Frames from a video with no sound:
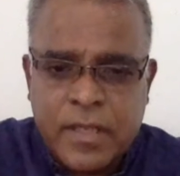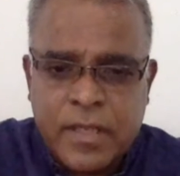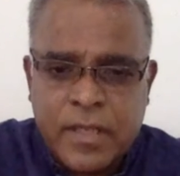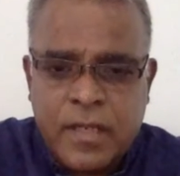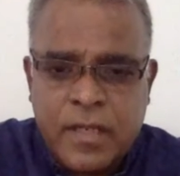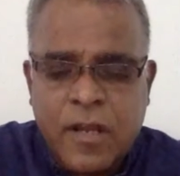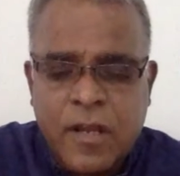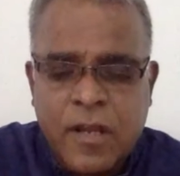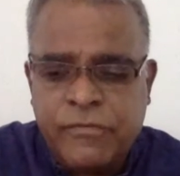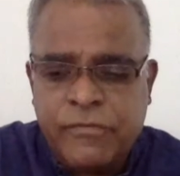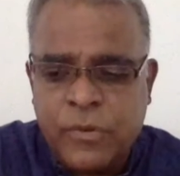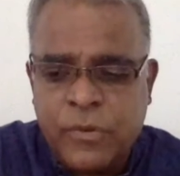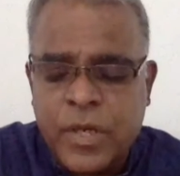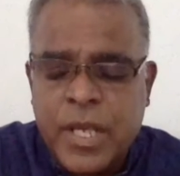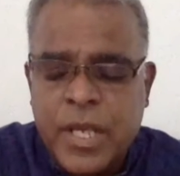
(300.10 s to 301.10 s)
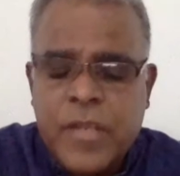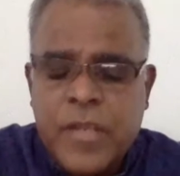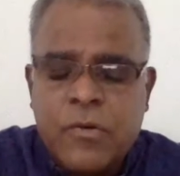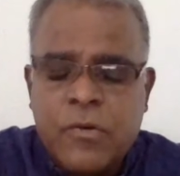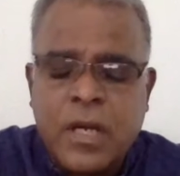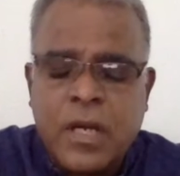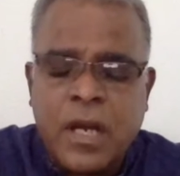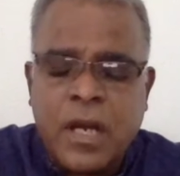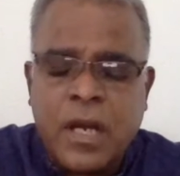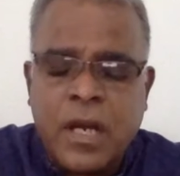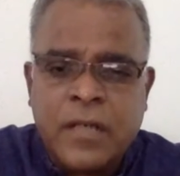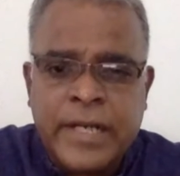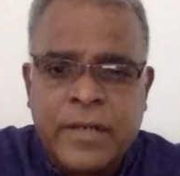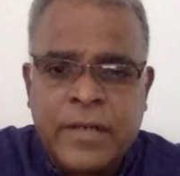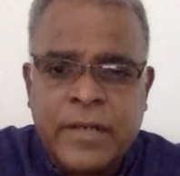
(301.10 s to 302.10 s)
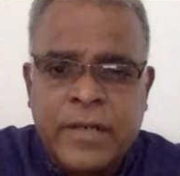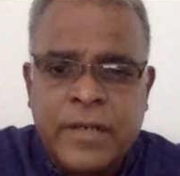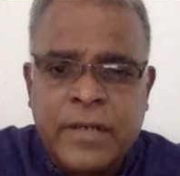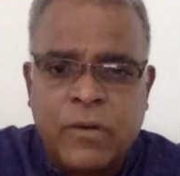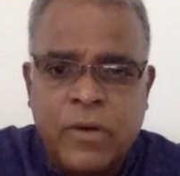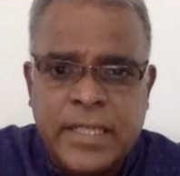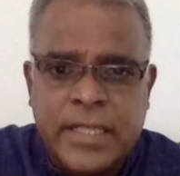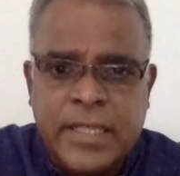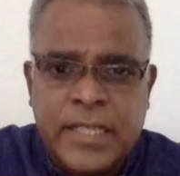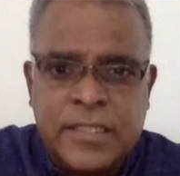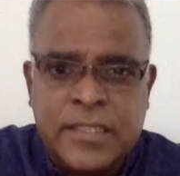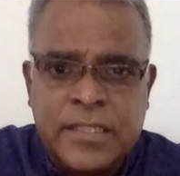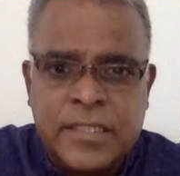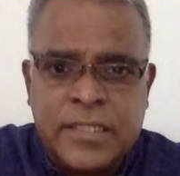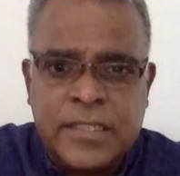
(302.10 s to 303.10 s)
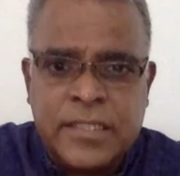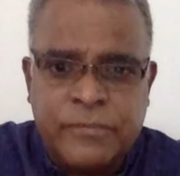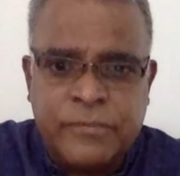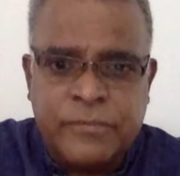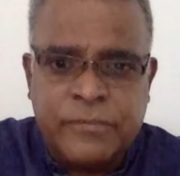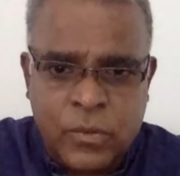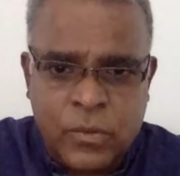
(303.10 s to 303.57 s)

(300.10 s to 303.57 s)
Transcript: Now, 4. You can't write all these 4